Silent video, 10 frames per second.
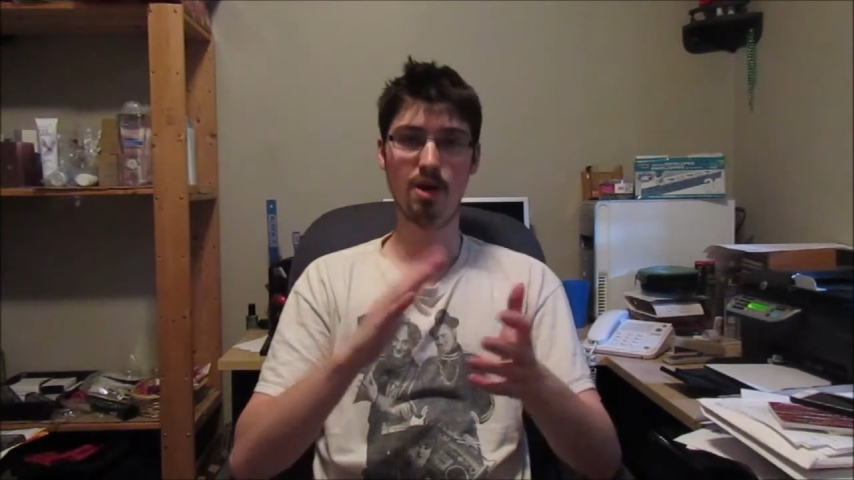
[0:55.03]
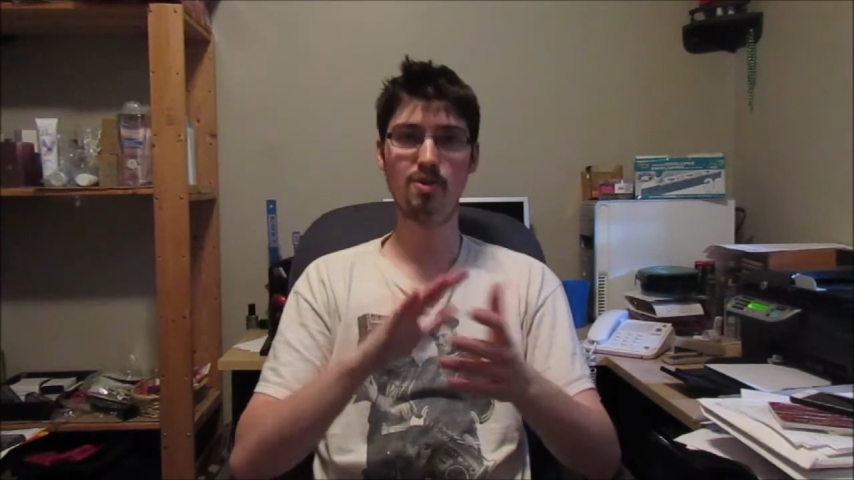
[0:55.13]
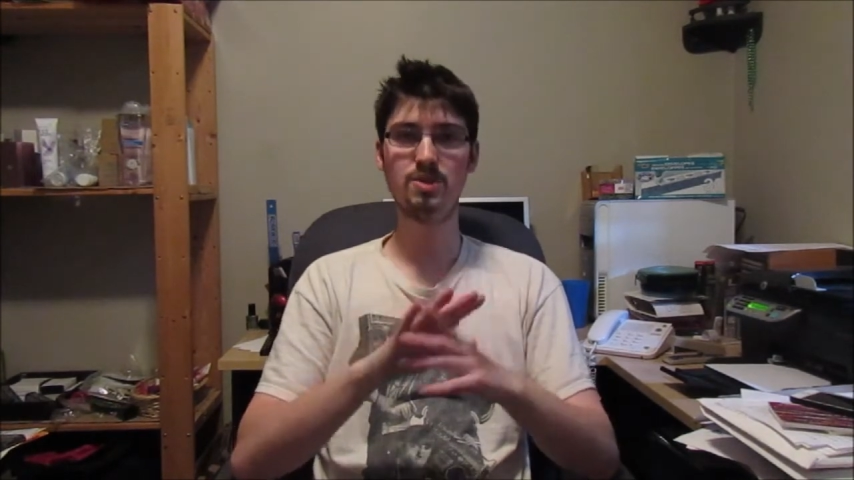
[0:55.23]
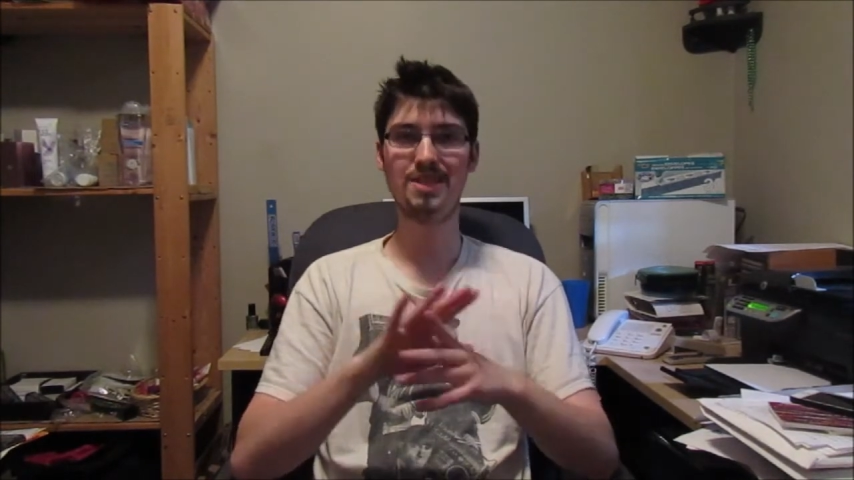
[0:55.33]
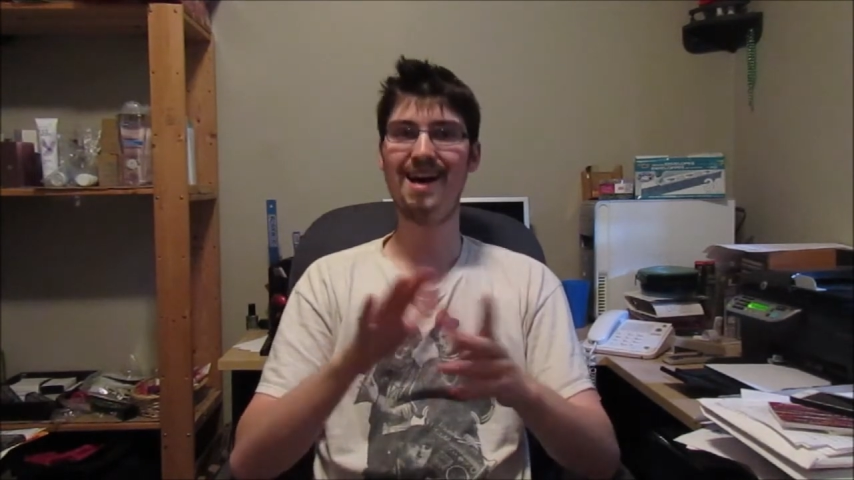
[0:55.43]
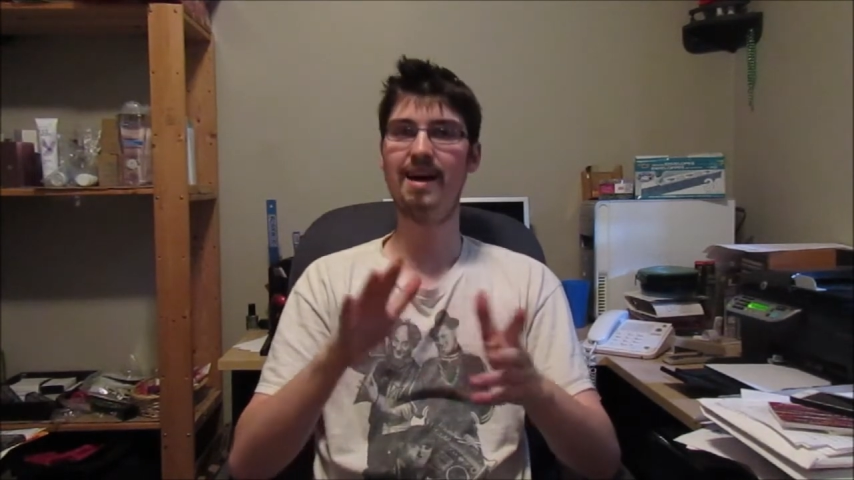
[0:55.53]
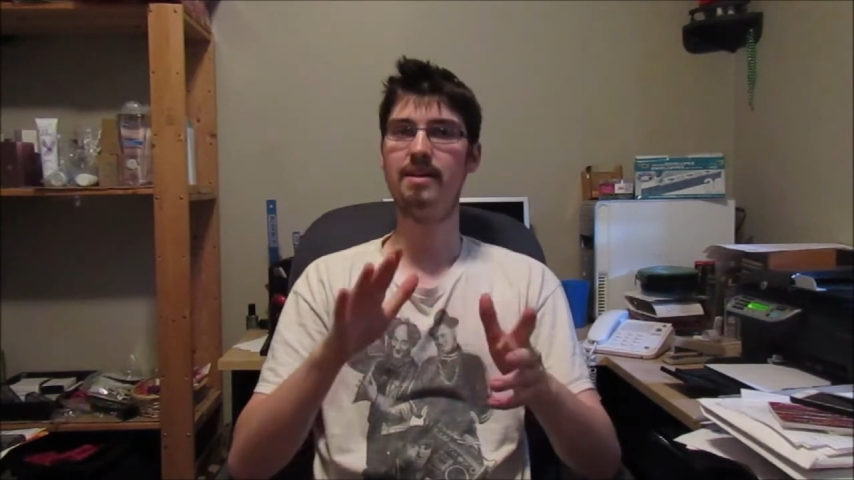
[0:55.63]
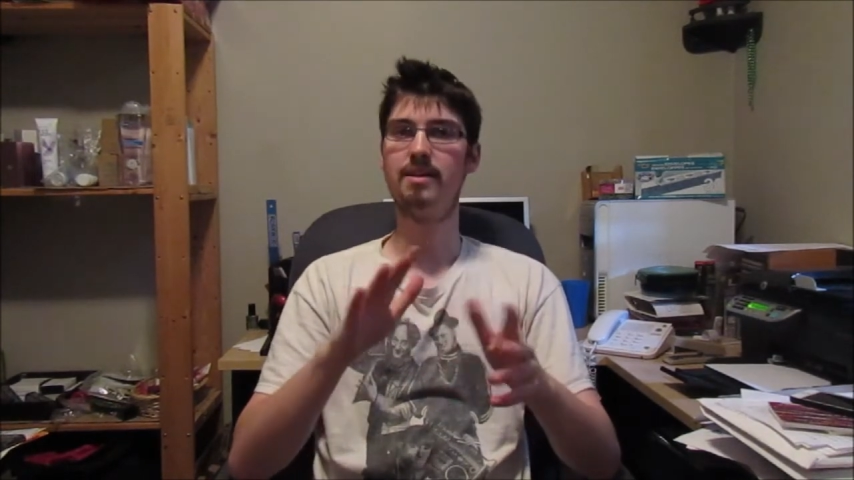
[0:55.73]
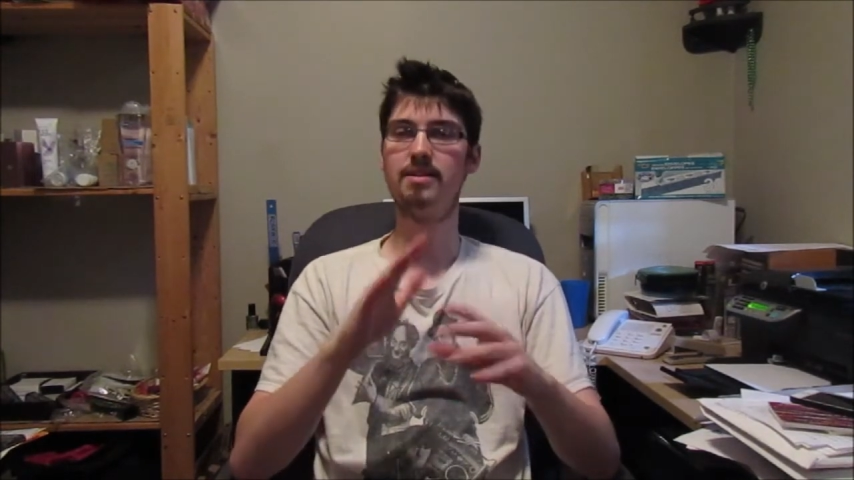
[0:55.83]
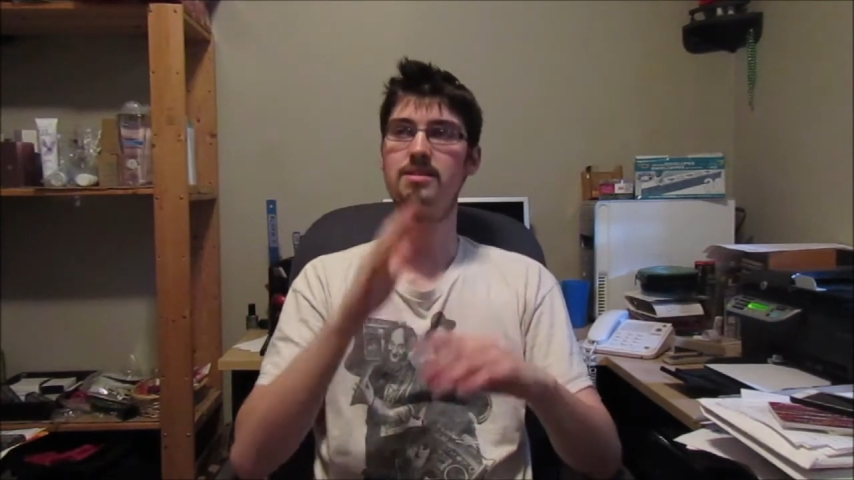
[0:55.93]
outside
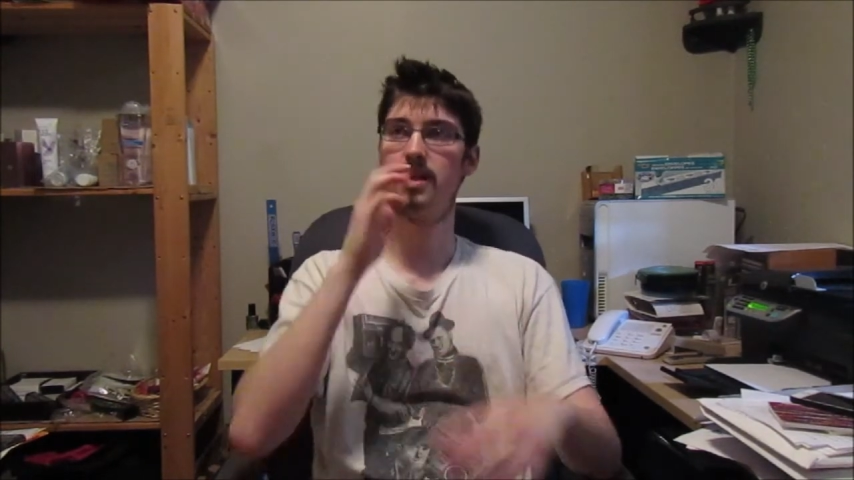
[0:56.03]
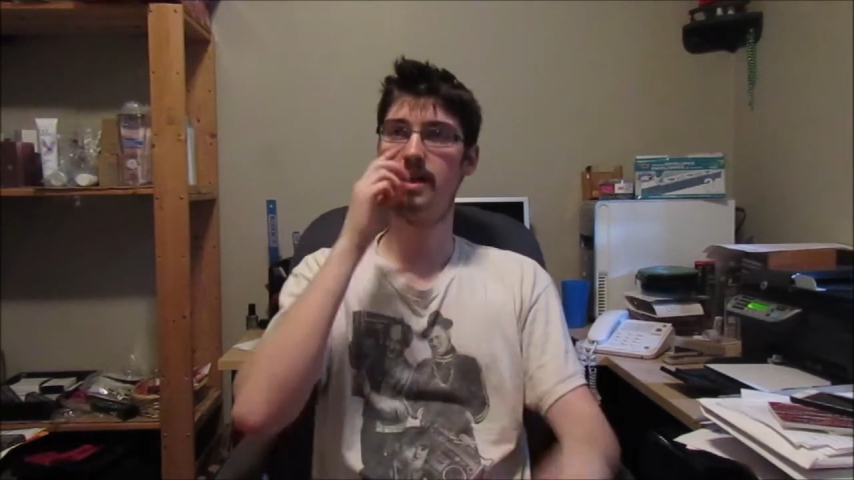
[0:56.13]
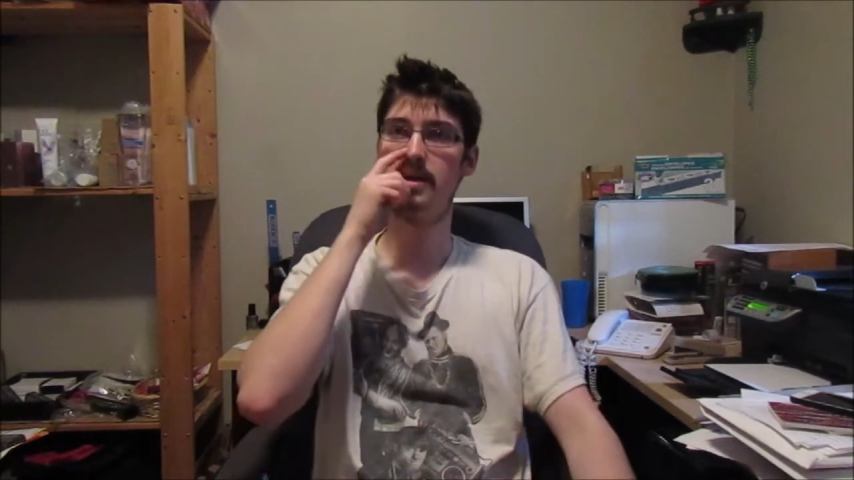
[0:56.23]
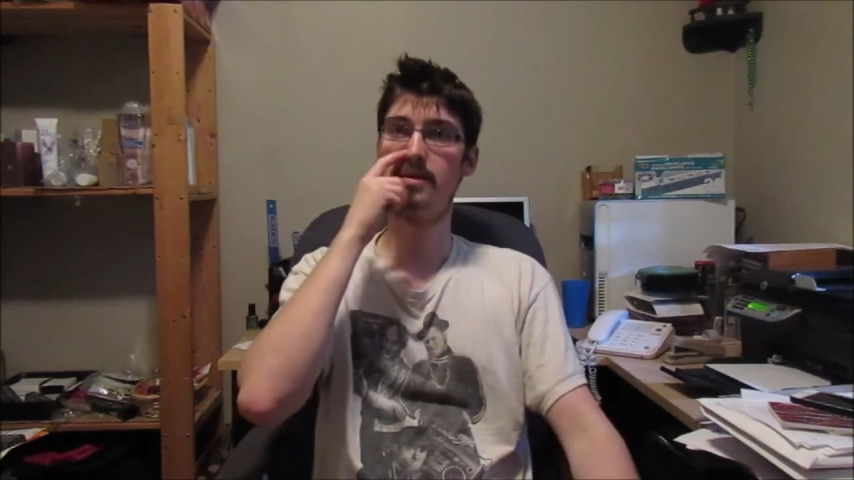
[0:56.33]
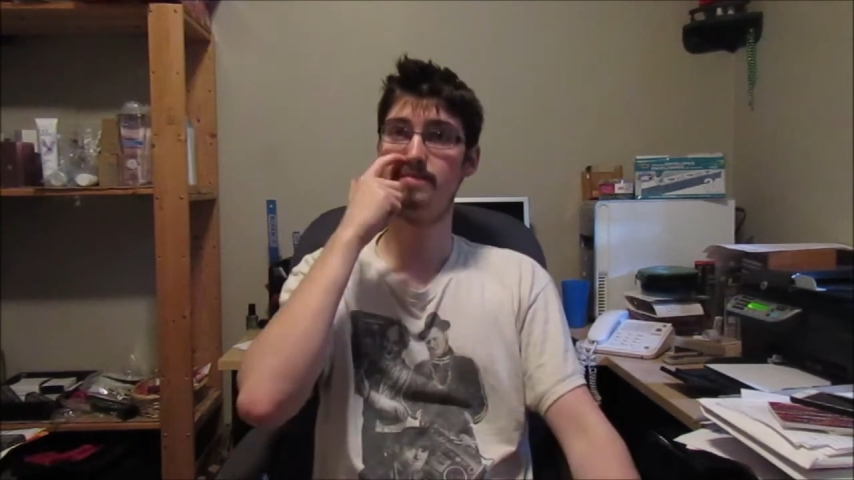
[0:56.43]
and it's like